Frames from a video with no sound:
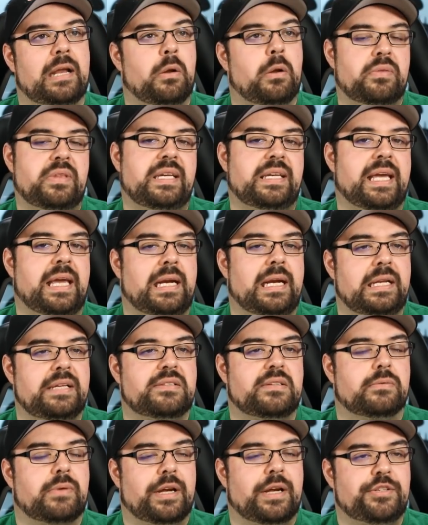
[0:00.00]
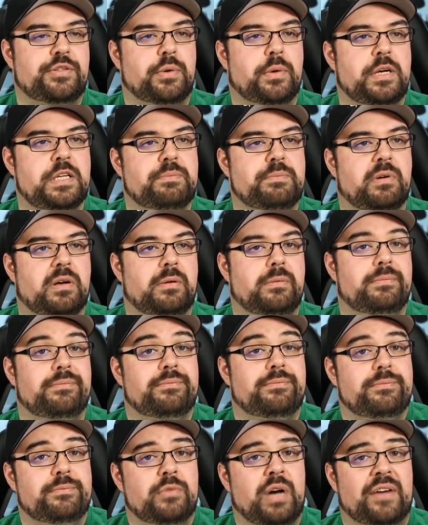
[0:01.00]
I don't think Kennedy's the right choice, but
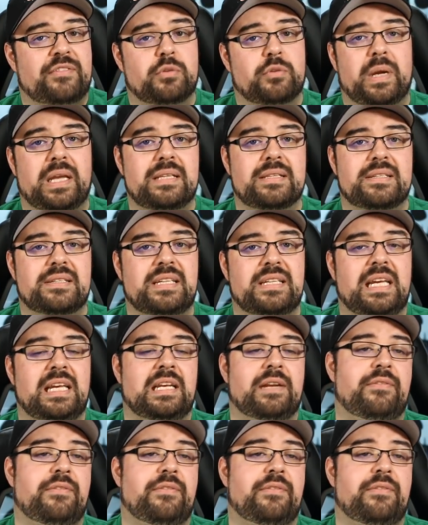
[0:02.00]
we'll have to wait and see.